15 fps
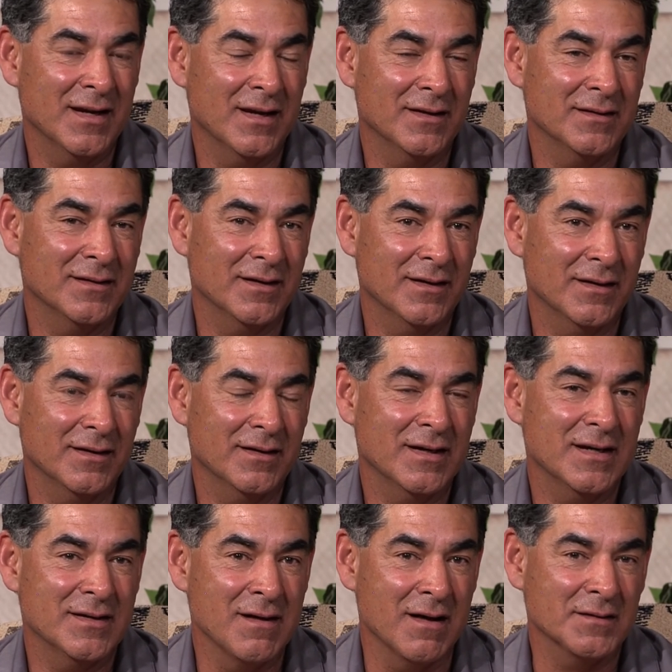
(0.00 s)
and uh,
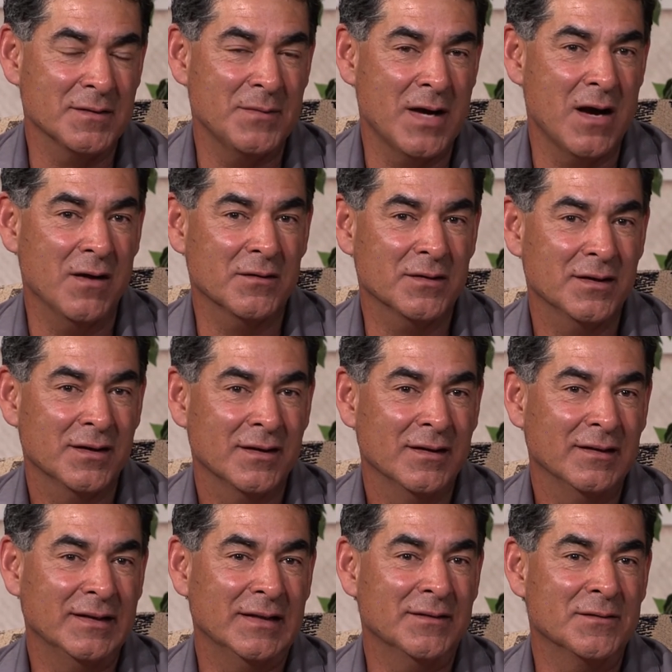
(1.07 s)
he talked about
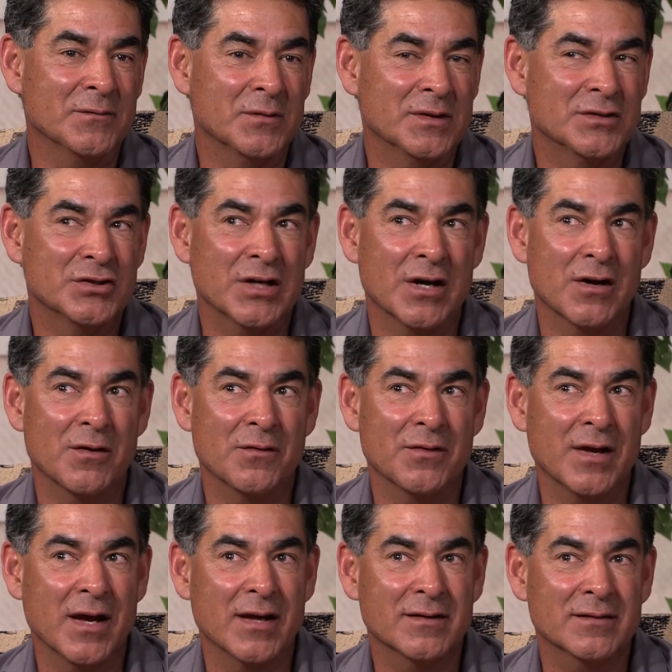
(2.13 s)
Leland would share
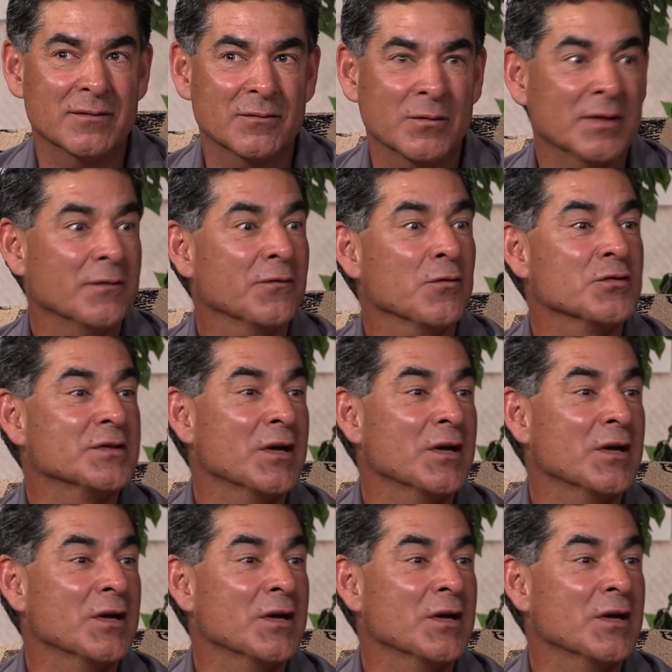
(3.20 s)
that when the first